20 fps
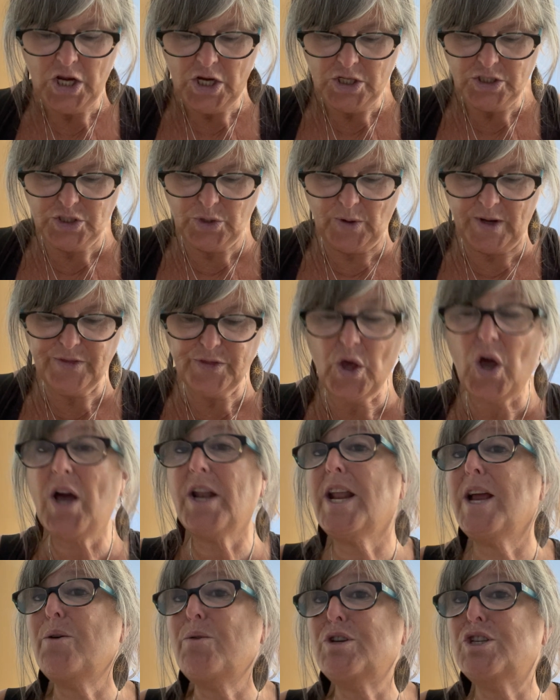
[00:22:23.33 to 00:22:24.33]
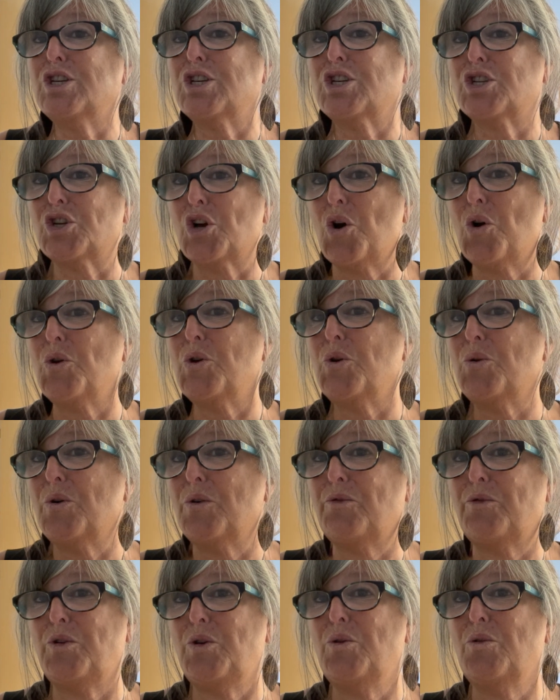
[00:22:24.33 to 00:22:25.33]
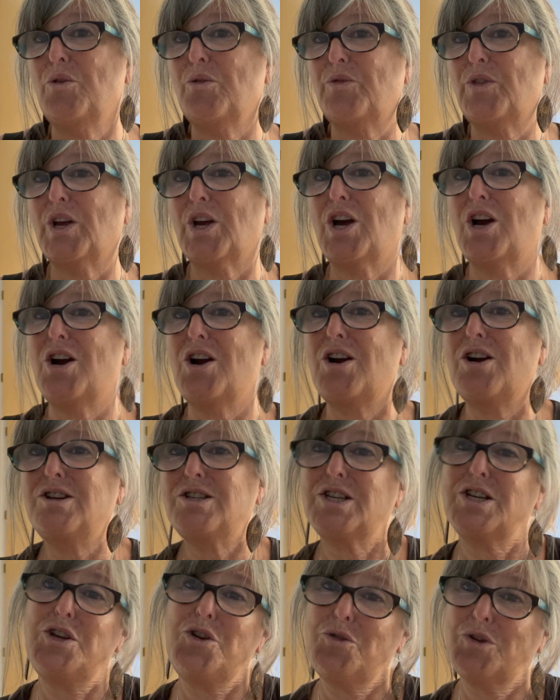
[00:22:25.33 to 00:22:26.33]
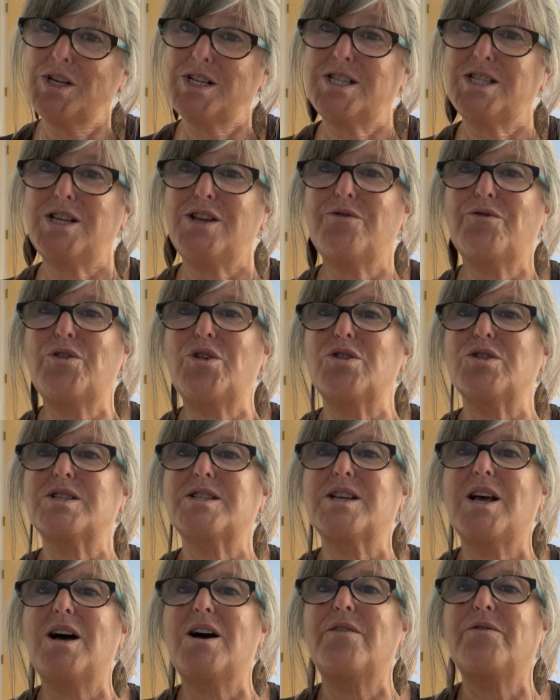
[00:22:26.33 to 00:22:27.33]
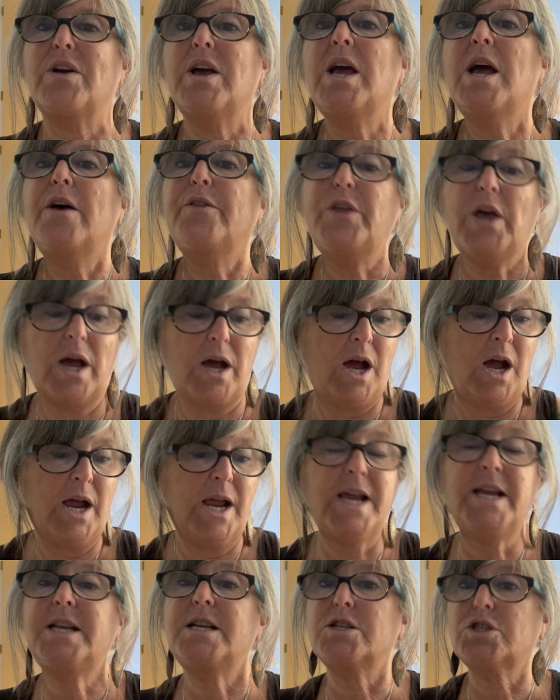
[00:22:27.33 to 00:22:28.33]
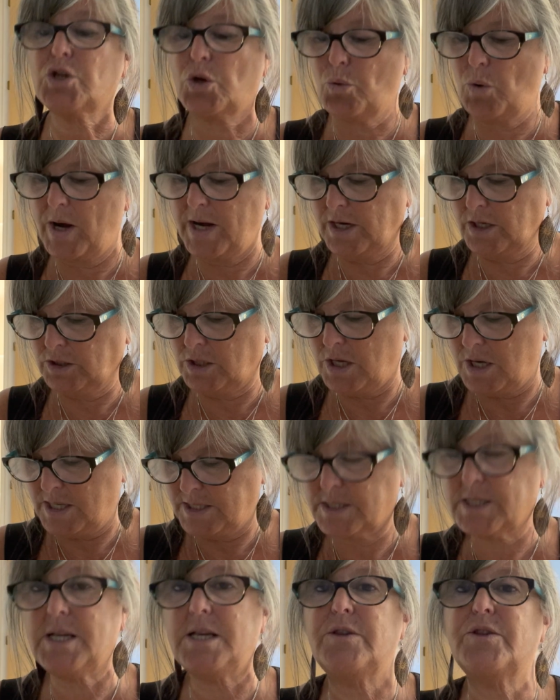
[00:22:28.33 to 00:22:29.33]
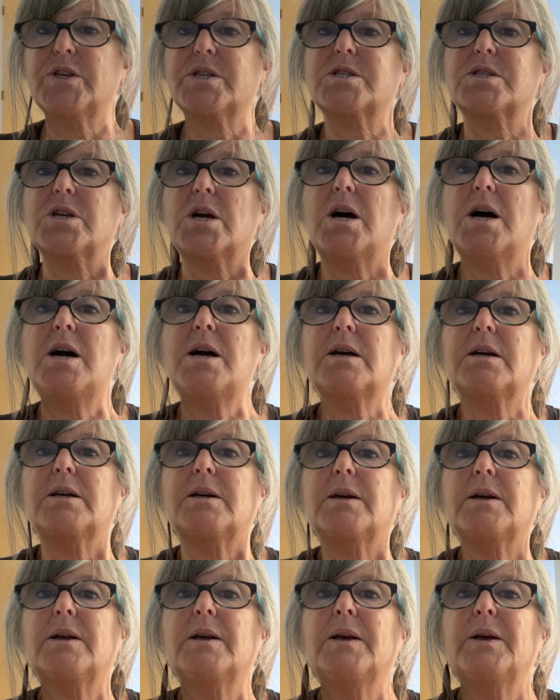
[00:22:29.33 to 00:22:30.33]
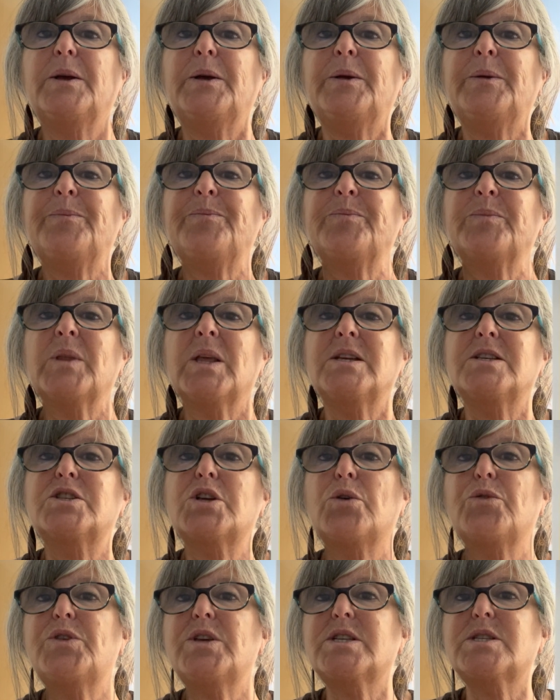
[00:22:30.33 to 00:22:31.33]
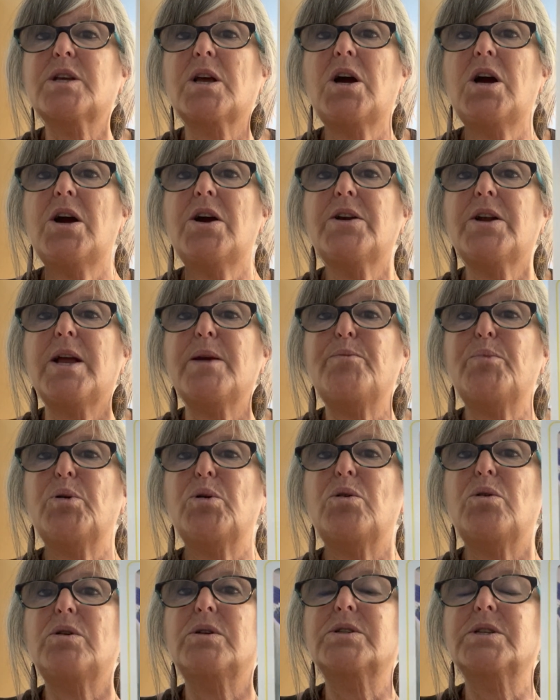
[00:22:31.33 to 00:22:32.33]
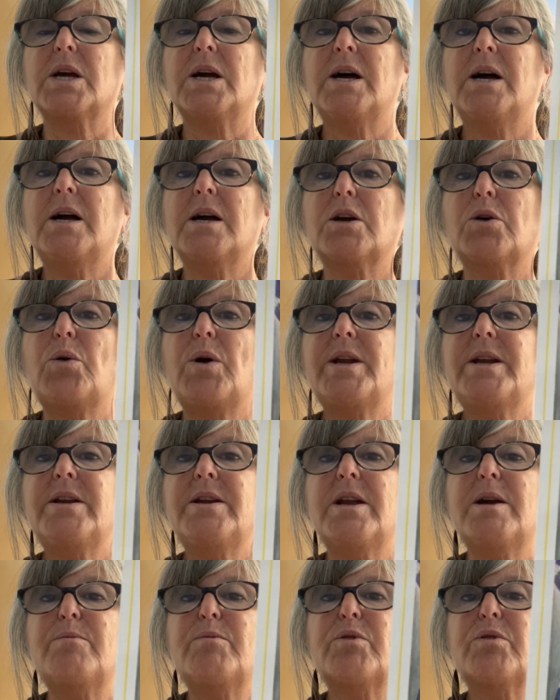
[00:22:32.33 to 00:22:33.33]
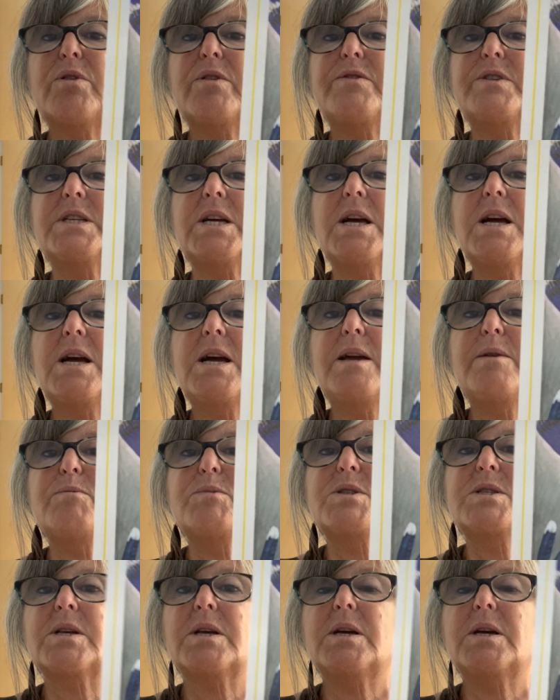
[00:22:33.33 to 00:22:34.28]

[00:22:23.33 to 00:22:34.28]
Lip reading: So I thought I would just show you a few of the cards, and you can see for yourself. It is quite glossy, the stock. So this card I pulled quite a number of times.